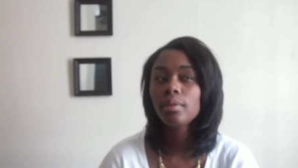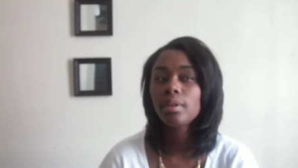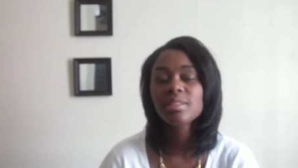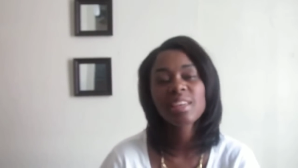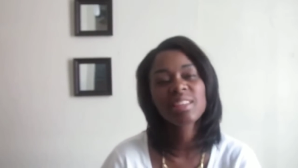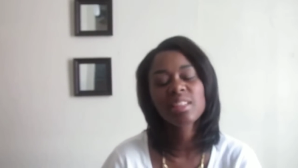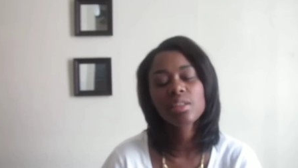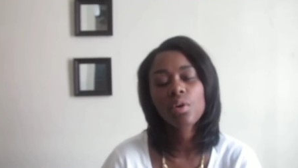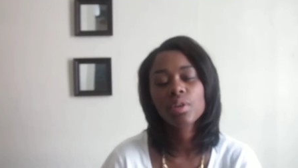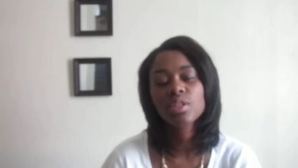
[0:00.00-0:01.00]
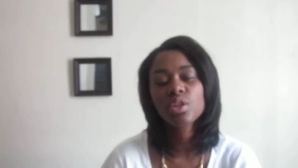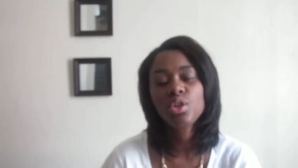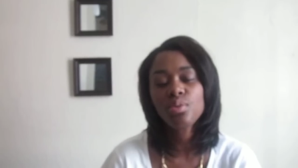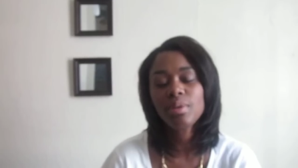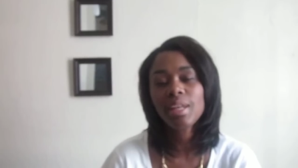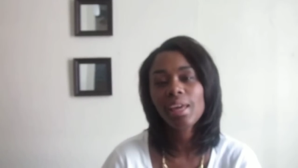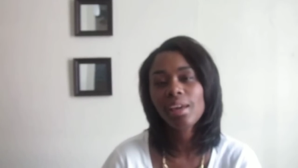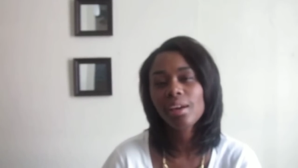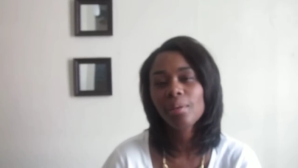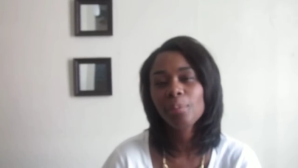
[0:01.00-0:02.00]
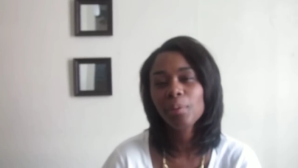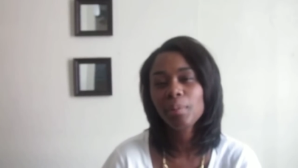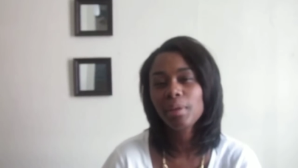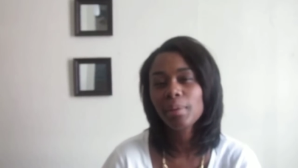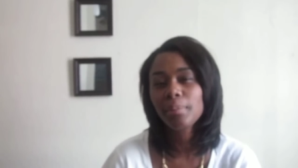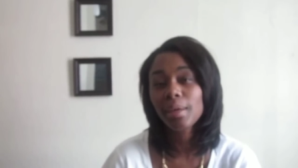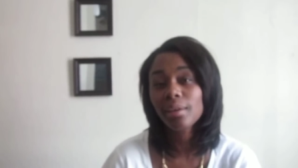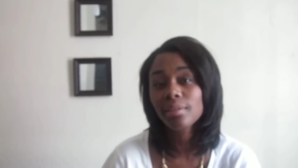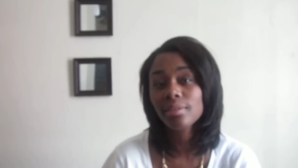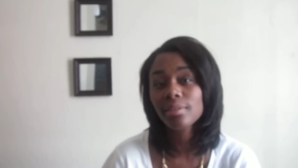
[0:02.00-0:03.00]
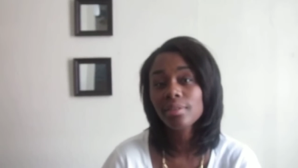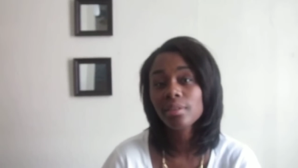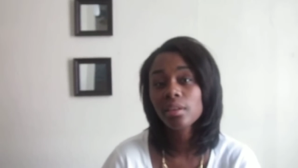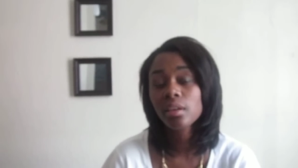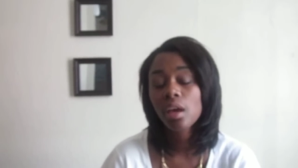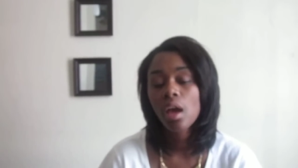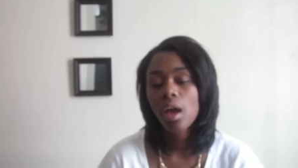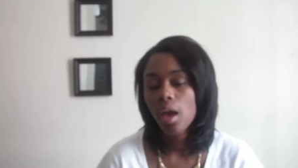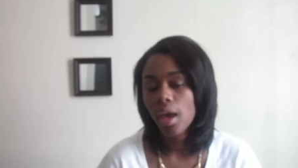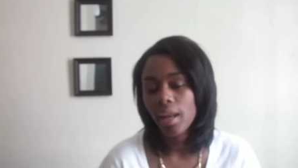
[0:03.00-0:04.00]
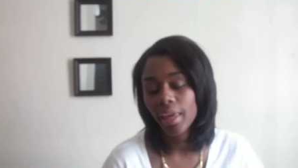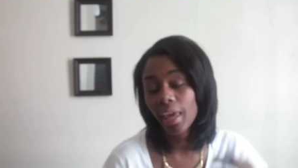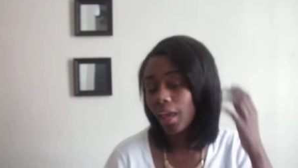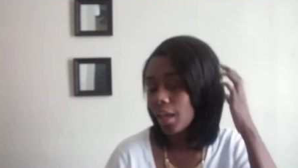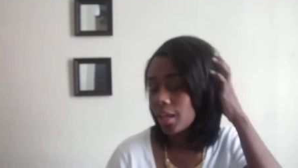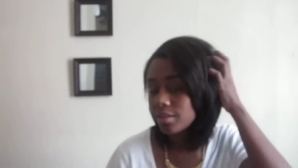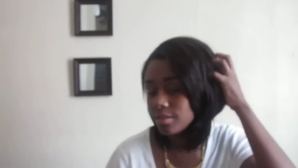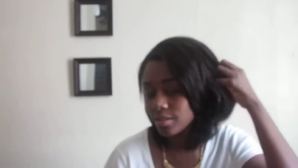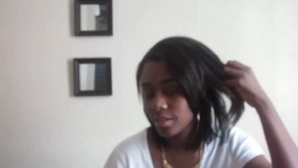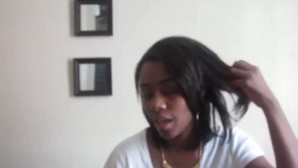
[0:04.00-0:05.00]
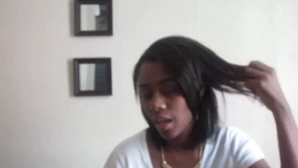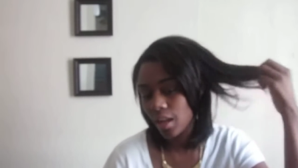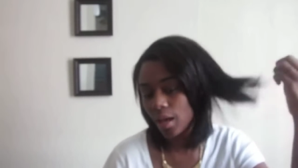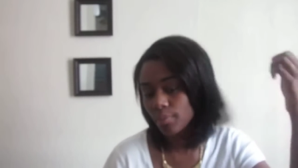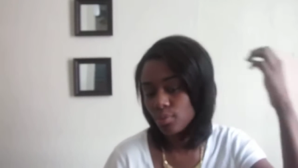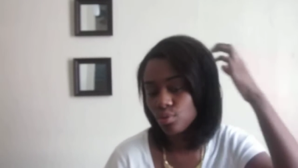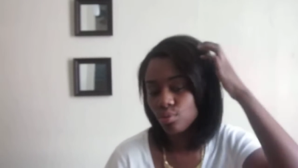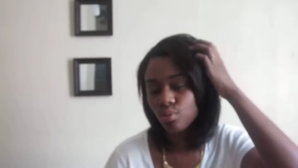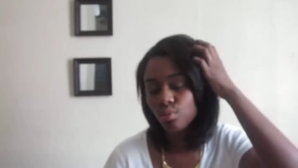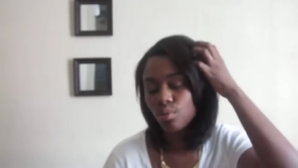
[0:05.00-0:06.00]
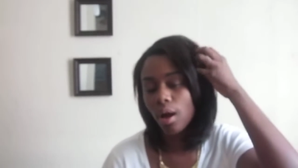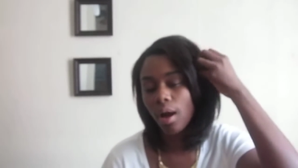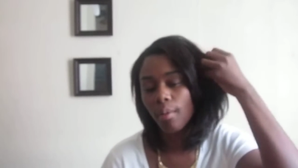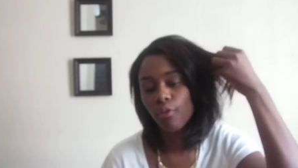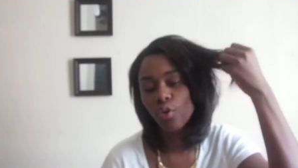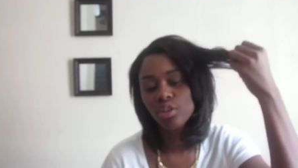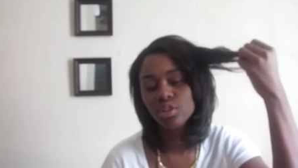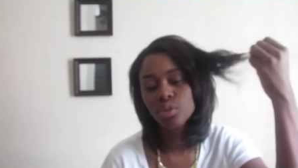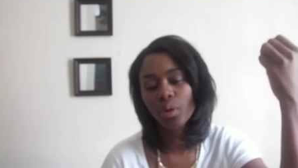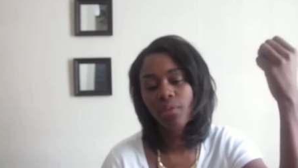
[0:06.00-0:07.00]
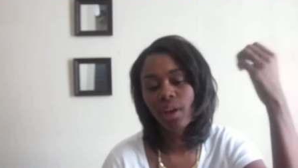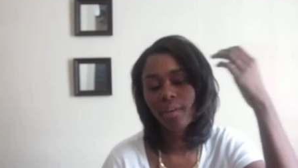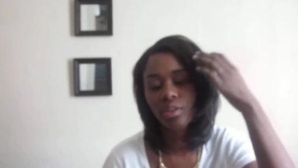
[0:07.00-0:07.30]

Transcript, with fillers: it says, no, it's Human Hair Premium Mix. And it can stand up to uh, 425